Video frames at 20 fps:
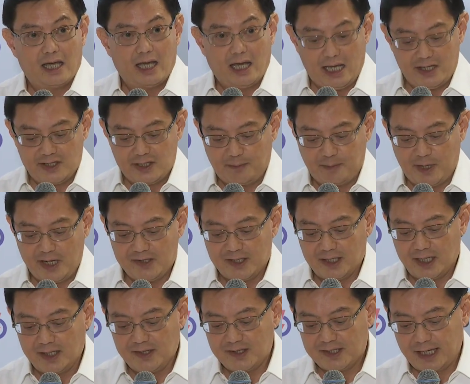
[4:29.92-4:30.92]
As the
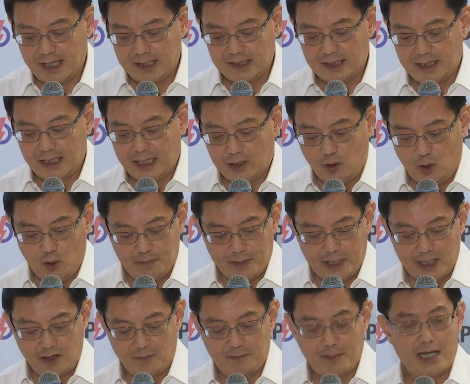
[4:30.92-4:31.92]
President said at the
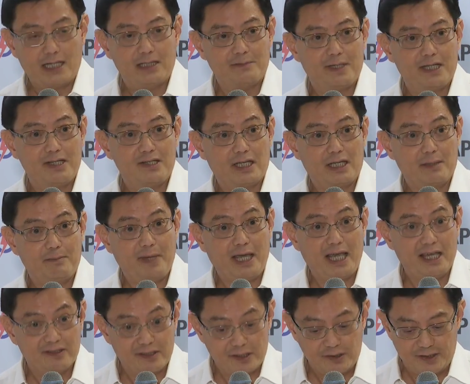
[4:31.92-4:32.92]
opening of Parliament in
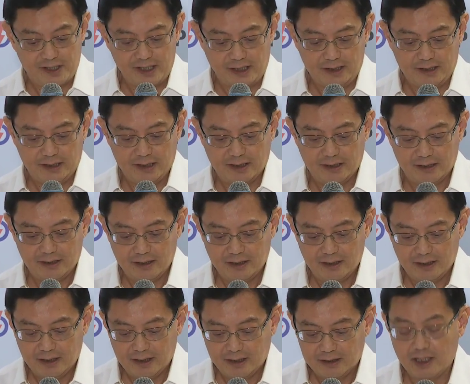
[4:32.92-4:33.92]
May this year,
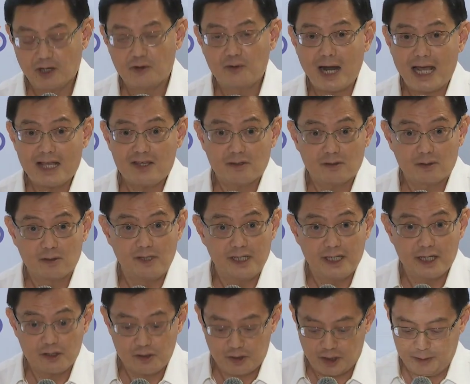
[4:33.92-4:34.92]
the right to
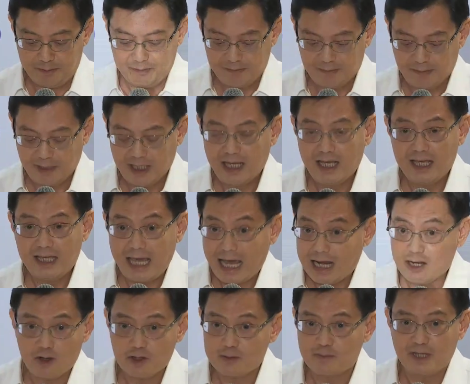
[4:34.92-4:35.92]
leadership
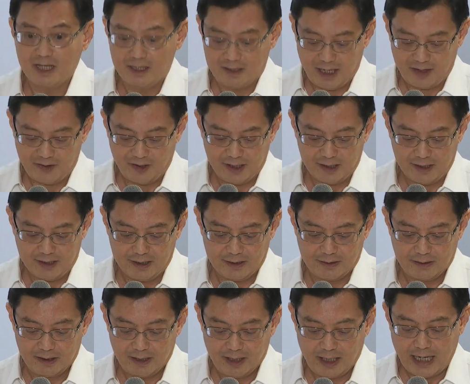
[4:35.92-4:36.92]
cannot be inherited,
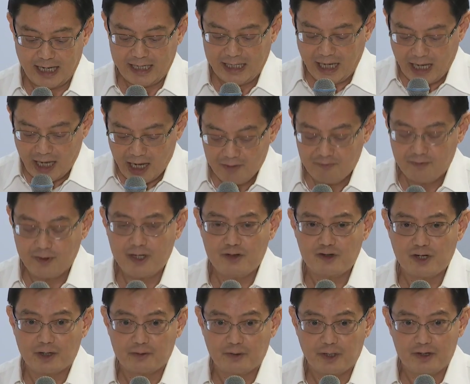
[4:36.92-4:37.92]
and every
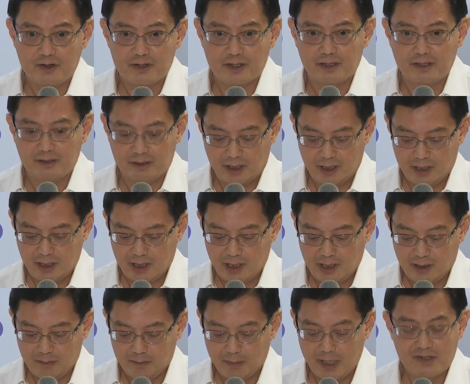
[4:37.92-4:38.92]
generation
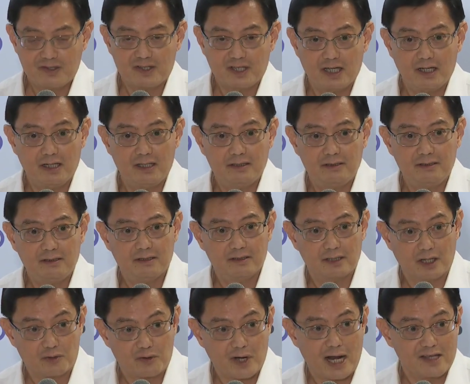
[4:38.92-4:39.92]
must earn
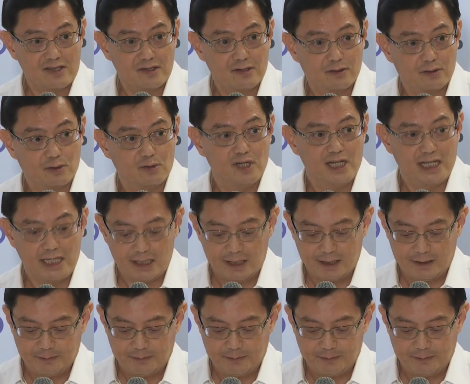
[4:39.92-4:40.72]
the right to lead.